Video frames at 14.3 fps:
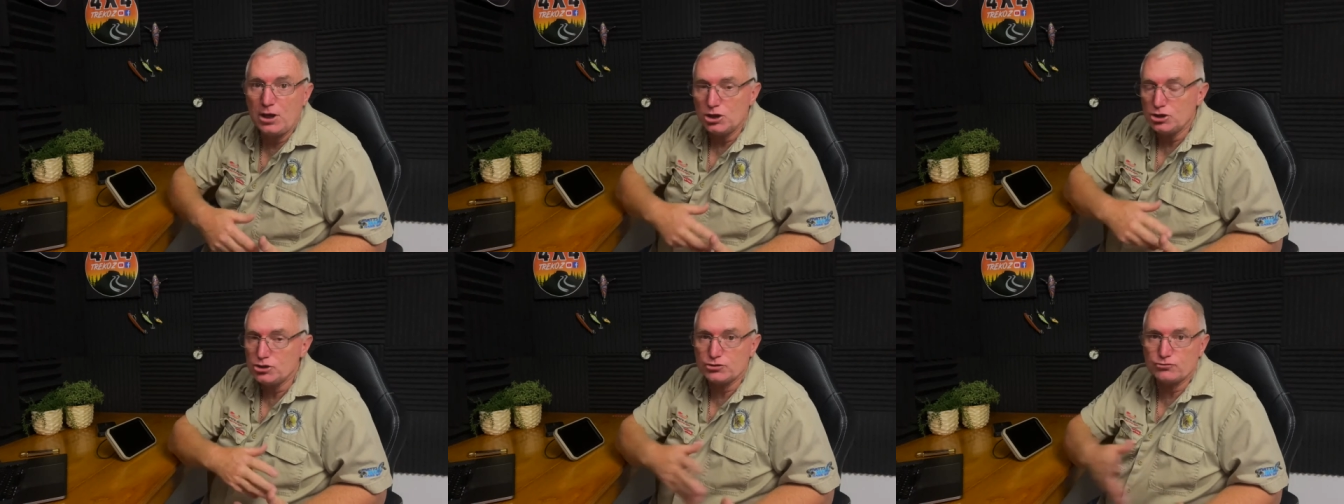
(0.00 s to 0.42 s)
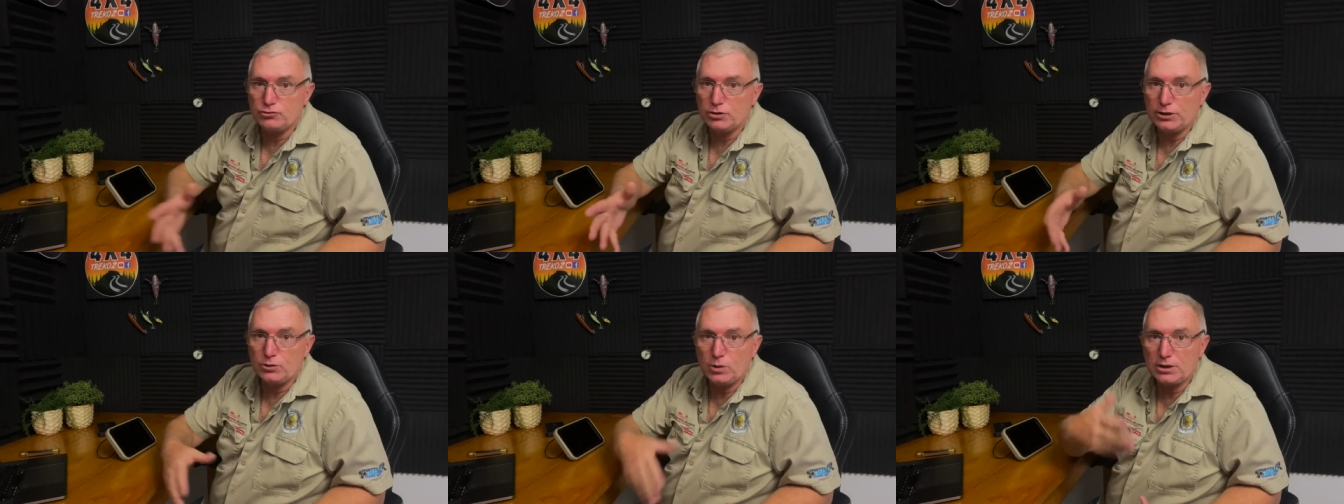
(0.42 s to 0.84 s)
Just
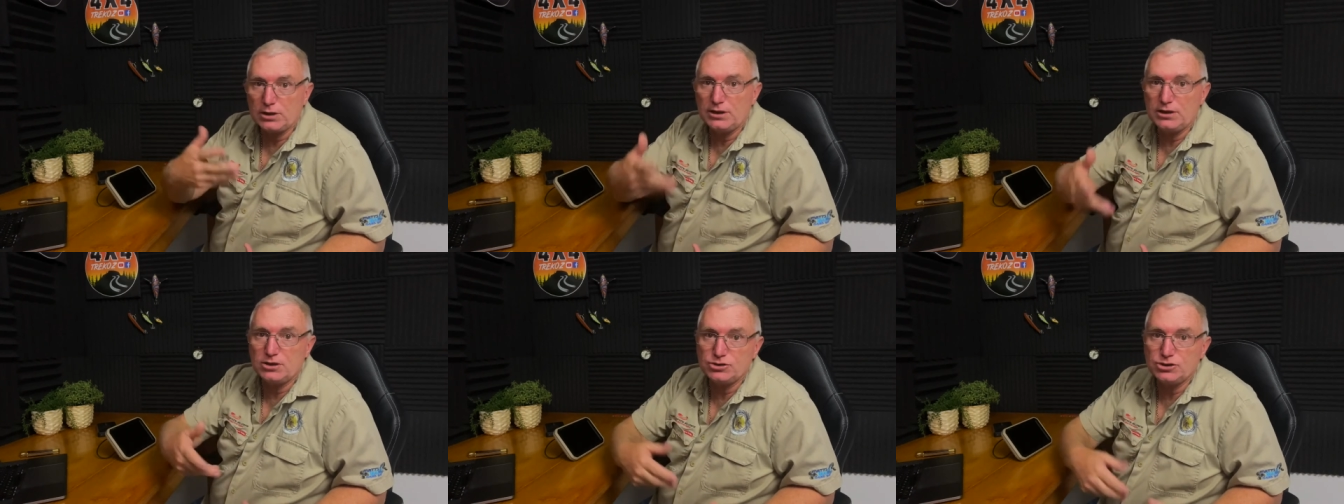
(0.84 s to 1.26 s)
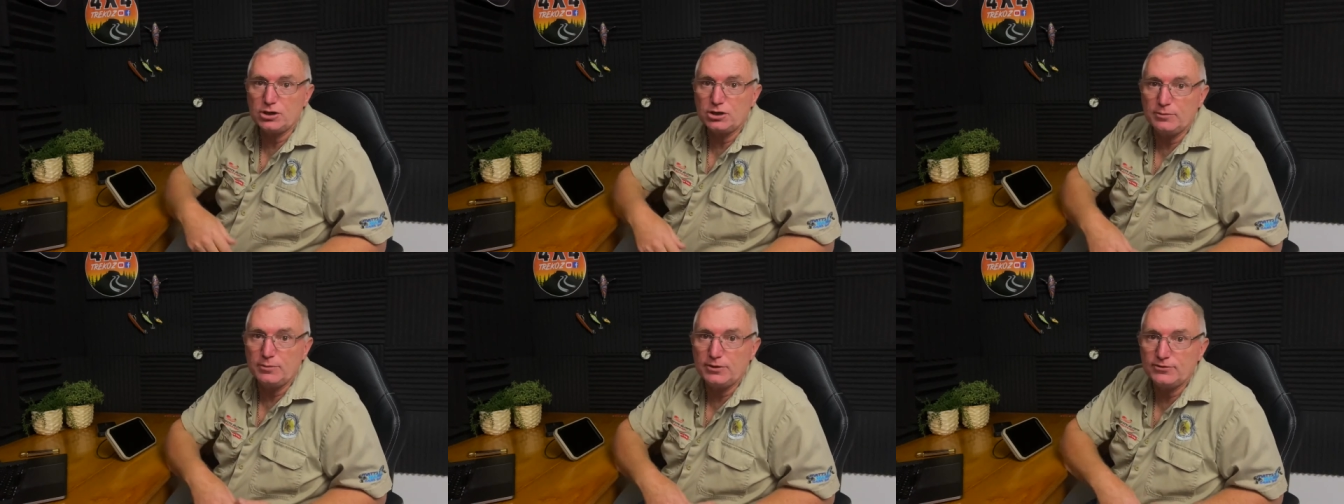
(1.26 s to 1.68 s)
really quickly, I'll show you
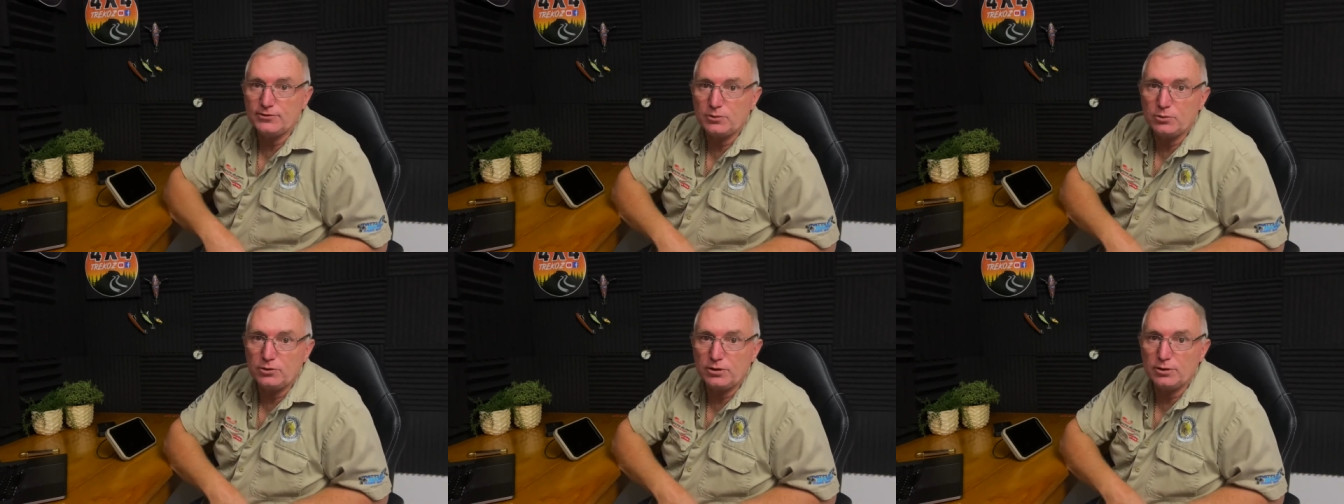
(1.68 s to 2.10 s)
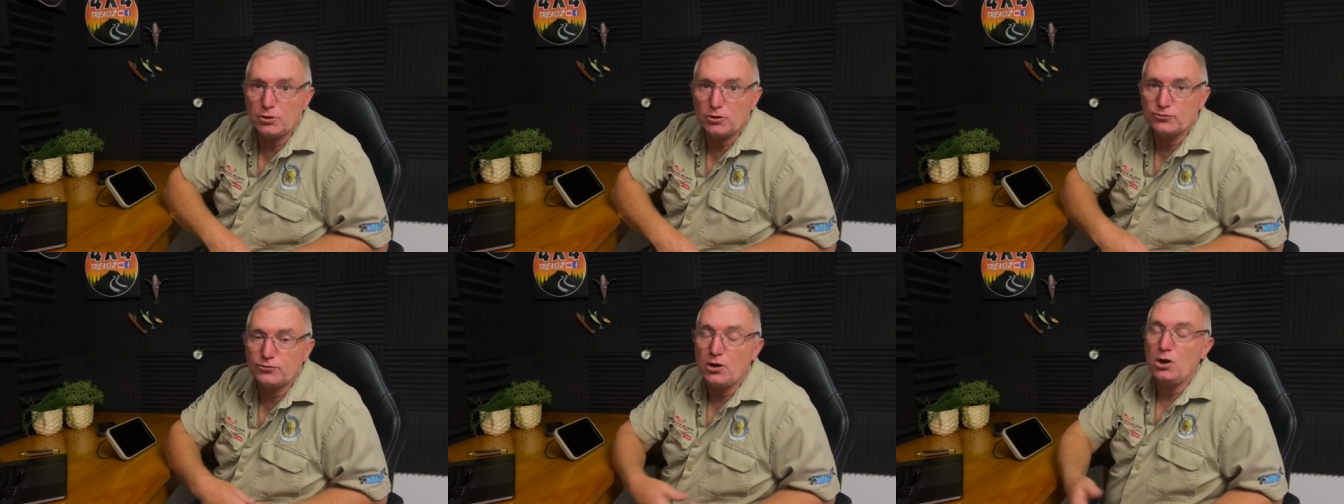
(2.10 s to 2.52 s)
the bits that were in the
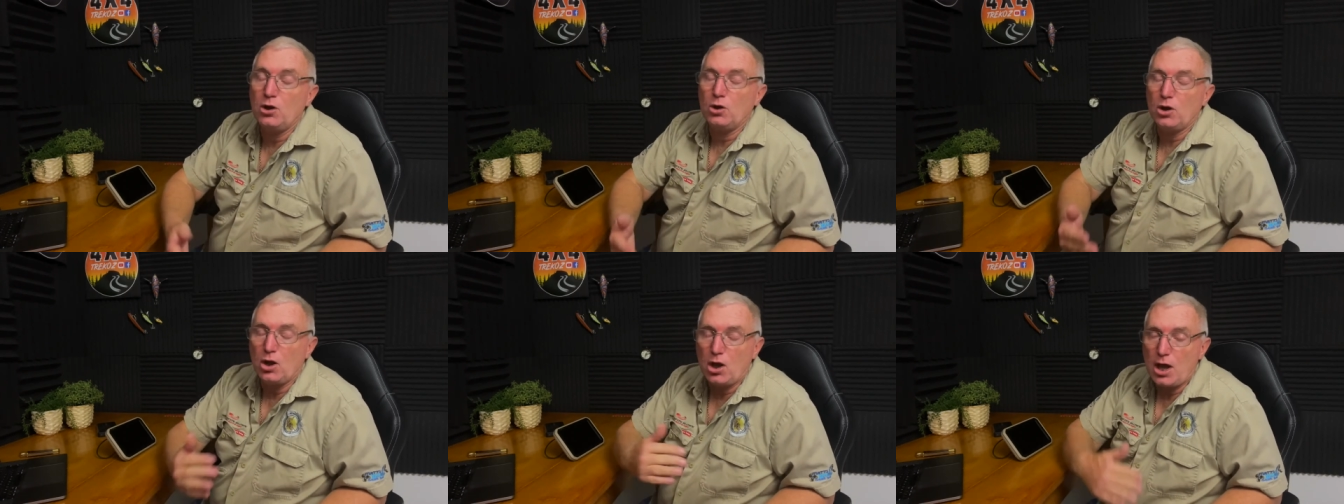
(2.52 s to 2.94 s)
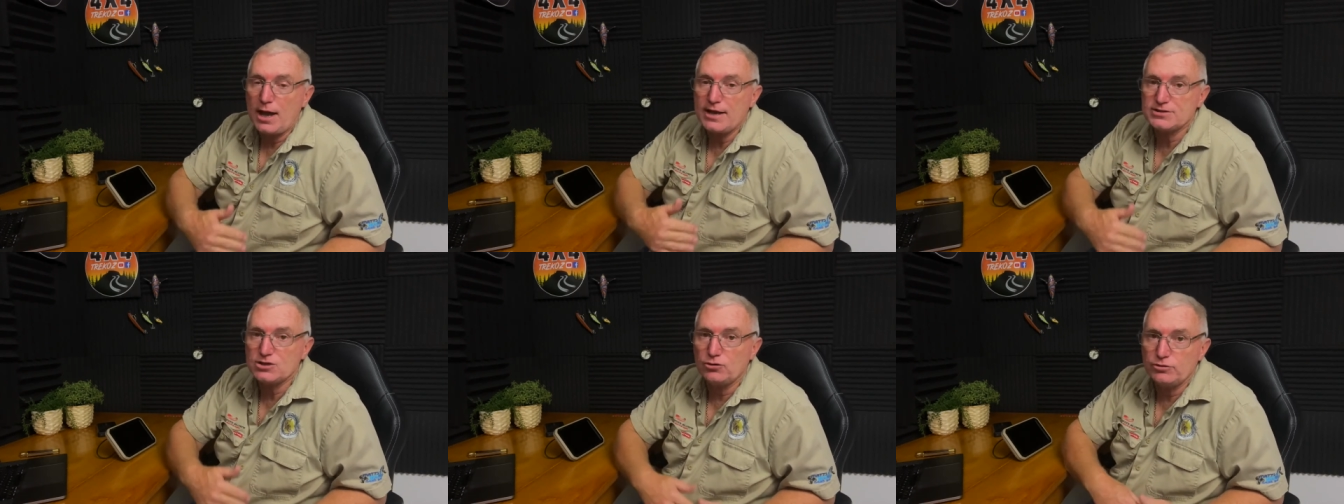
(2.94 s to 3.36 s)
box
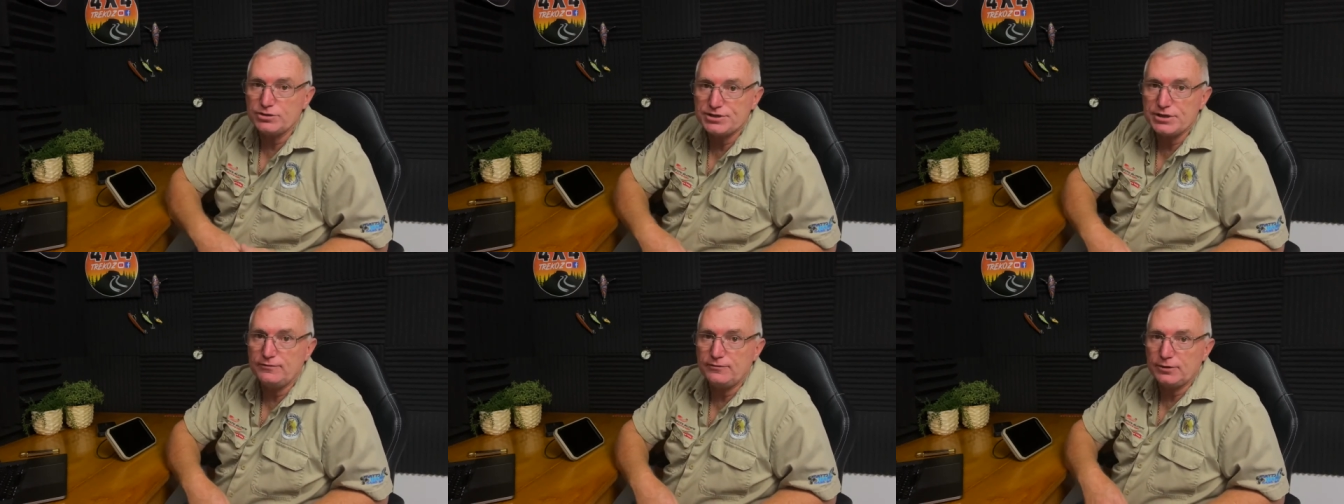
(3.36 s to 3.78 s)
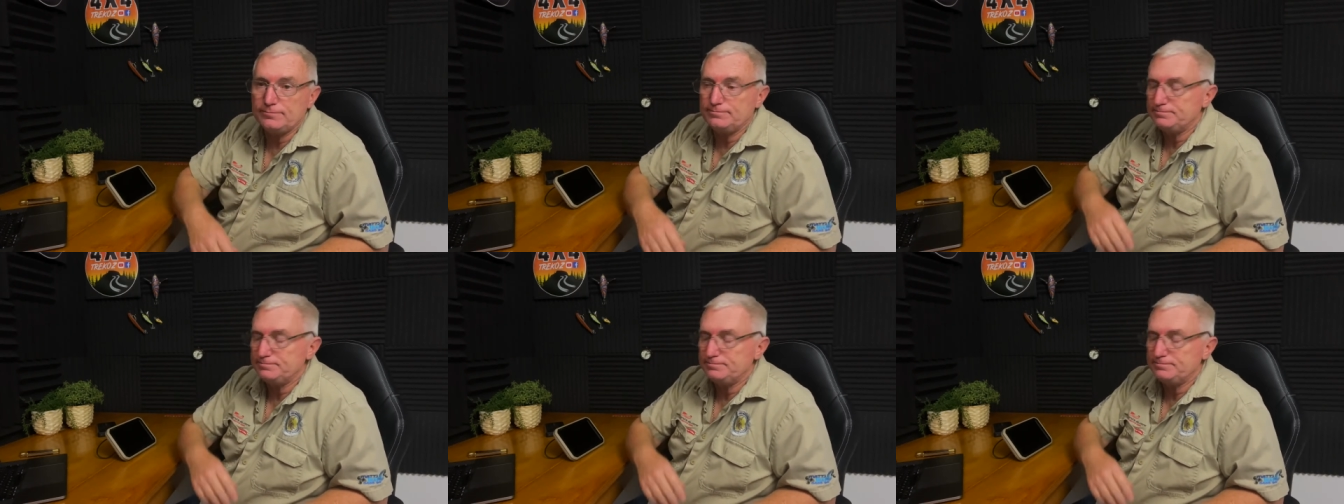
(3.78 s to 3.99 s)
as I received it.